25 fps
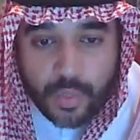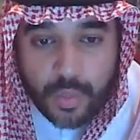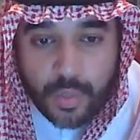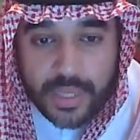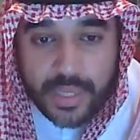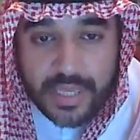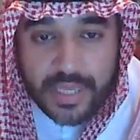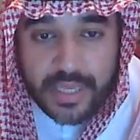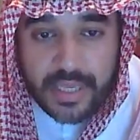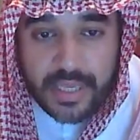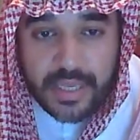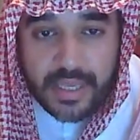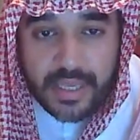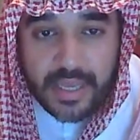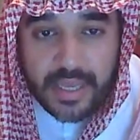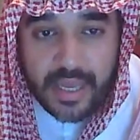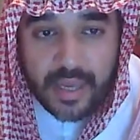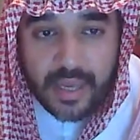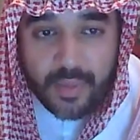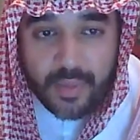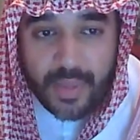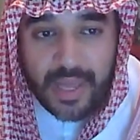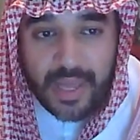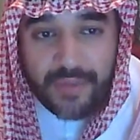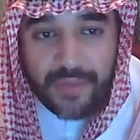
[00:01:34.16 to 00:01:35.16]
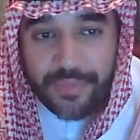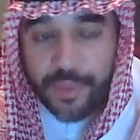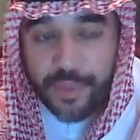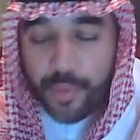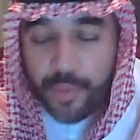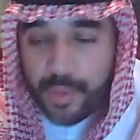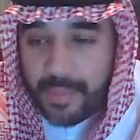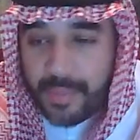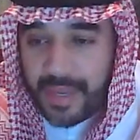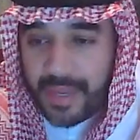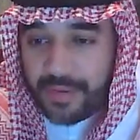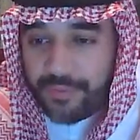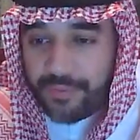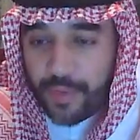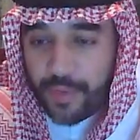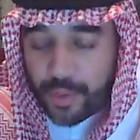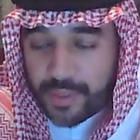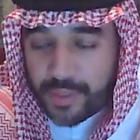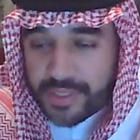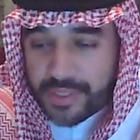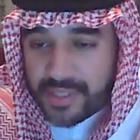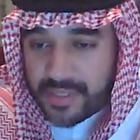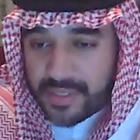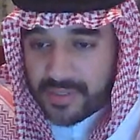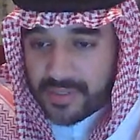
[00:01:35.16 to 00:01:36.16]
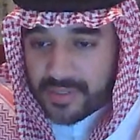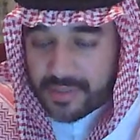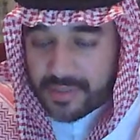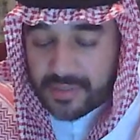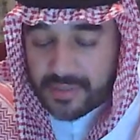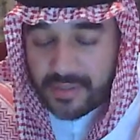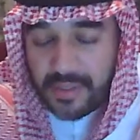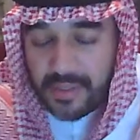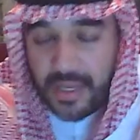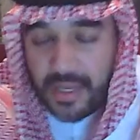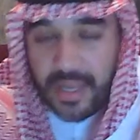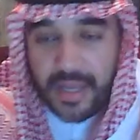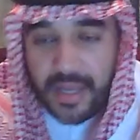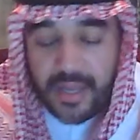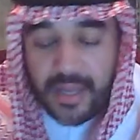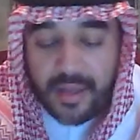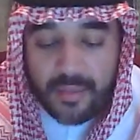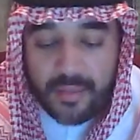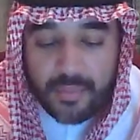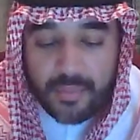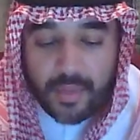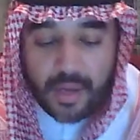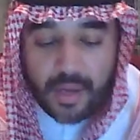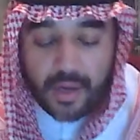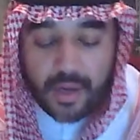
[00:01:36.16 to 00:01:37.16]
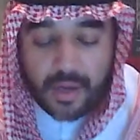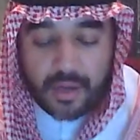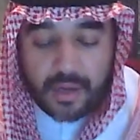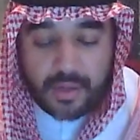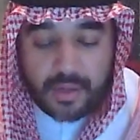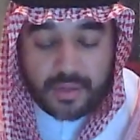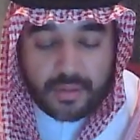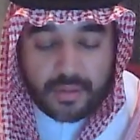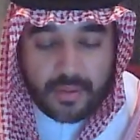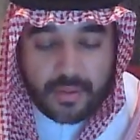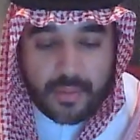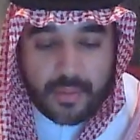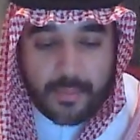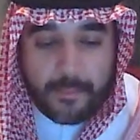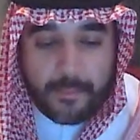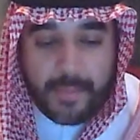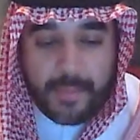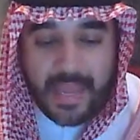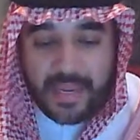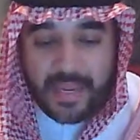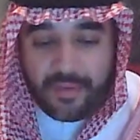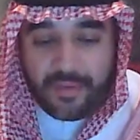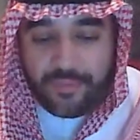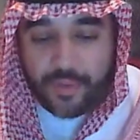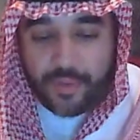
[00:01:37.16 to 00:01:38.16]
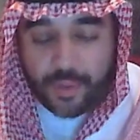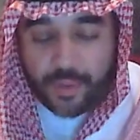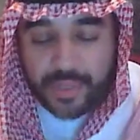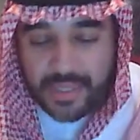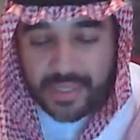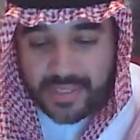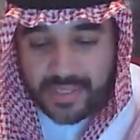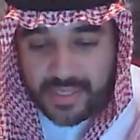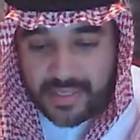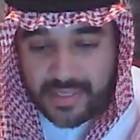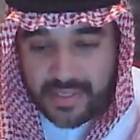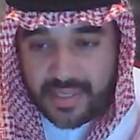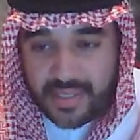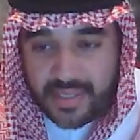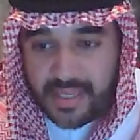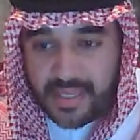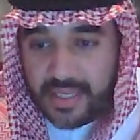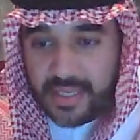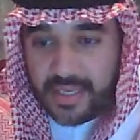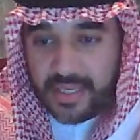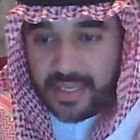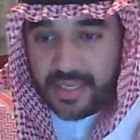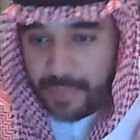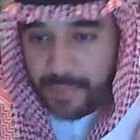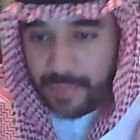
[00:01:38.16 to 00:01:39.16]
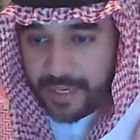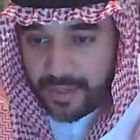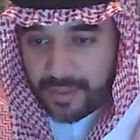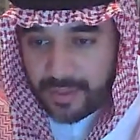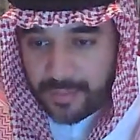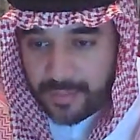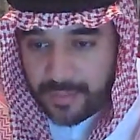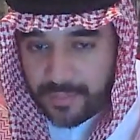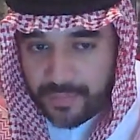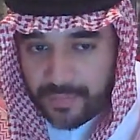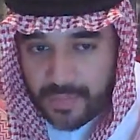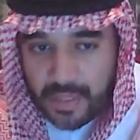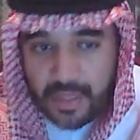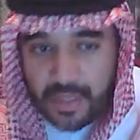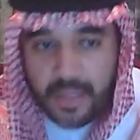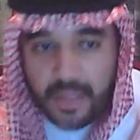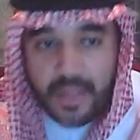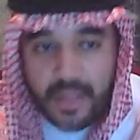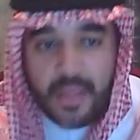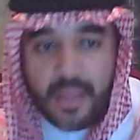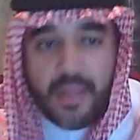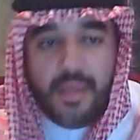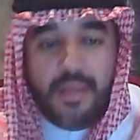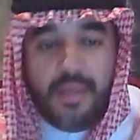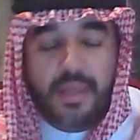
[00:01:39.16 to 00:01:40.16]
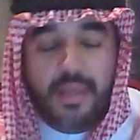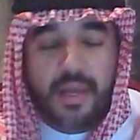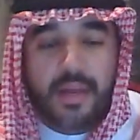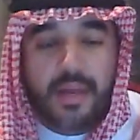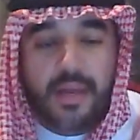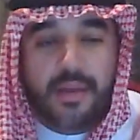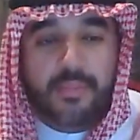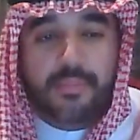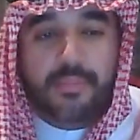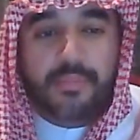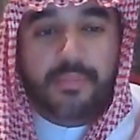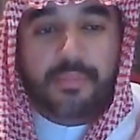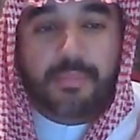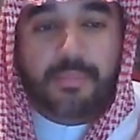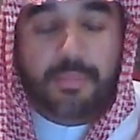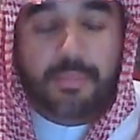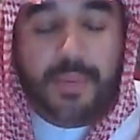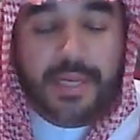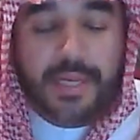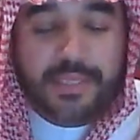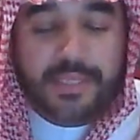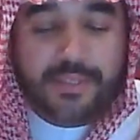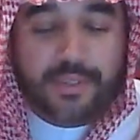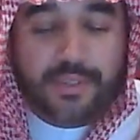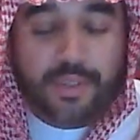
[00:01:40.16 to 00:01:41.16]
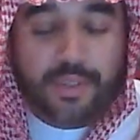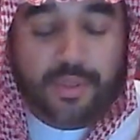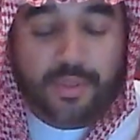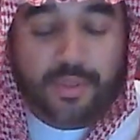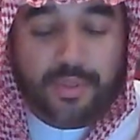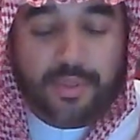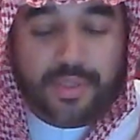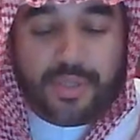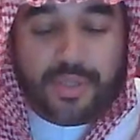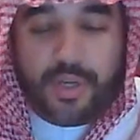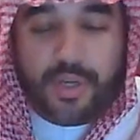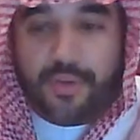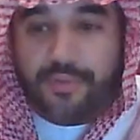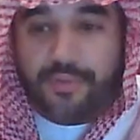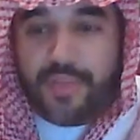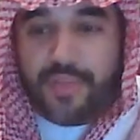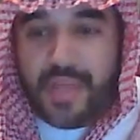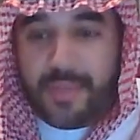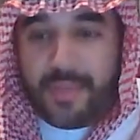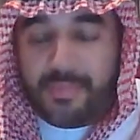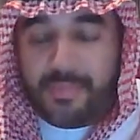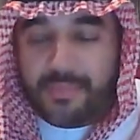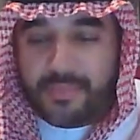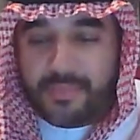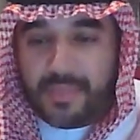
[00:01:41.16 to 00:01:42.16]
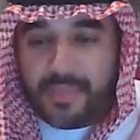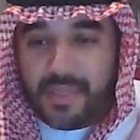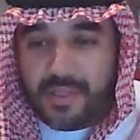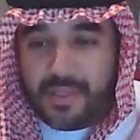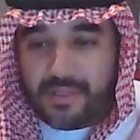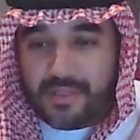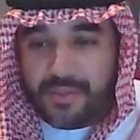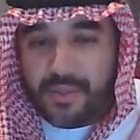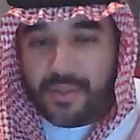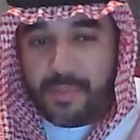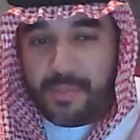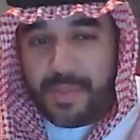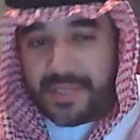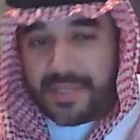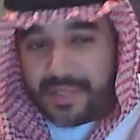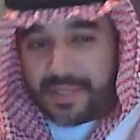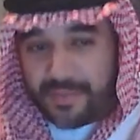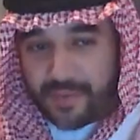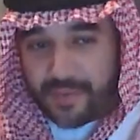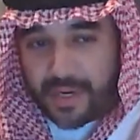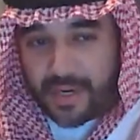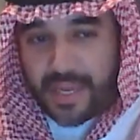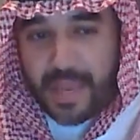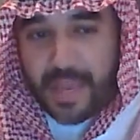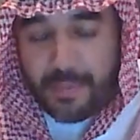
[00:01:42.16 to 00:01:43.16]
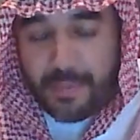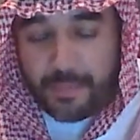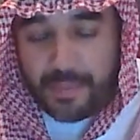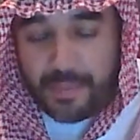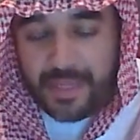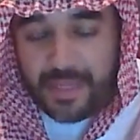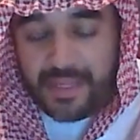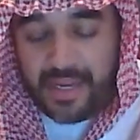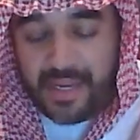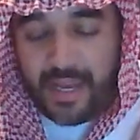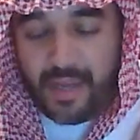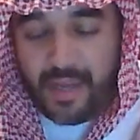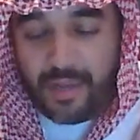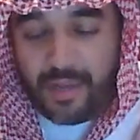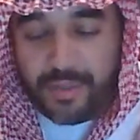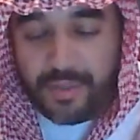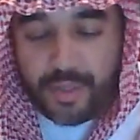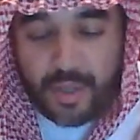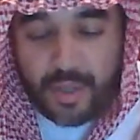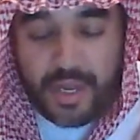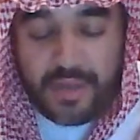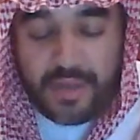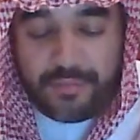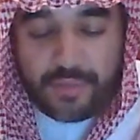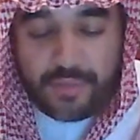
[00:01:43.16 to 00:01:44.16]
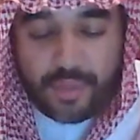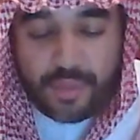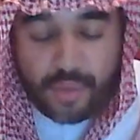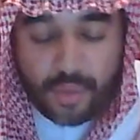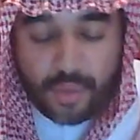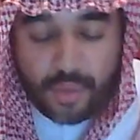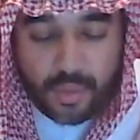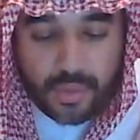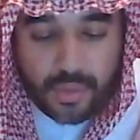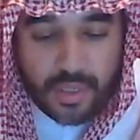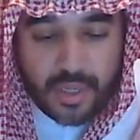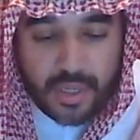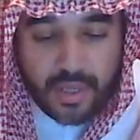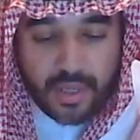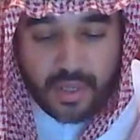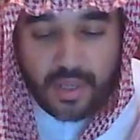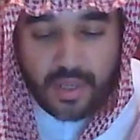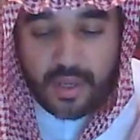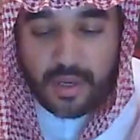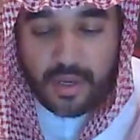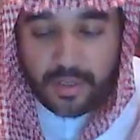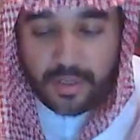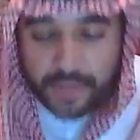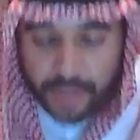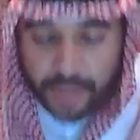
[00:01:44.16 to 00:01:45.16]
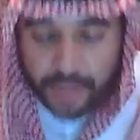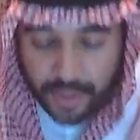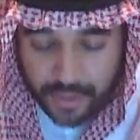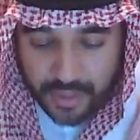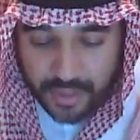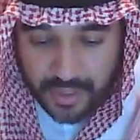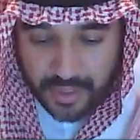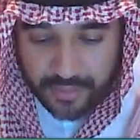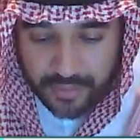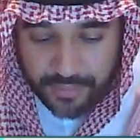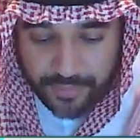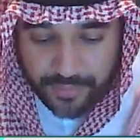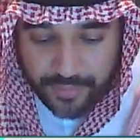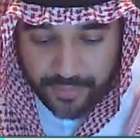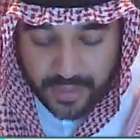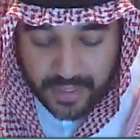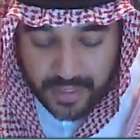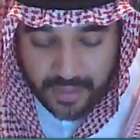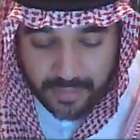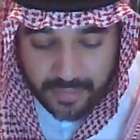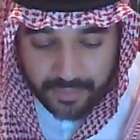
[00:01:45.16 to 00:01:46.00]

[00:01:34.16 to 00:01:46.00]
We have three main focuses. Our main focus is the elite player. But to serve them to the best of our capability, I also have two alternative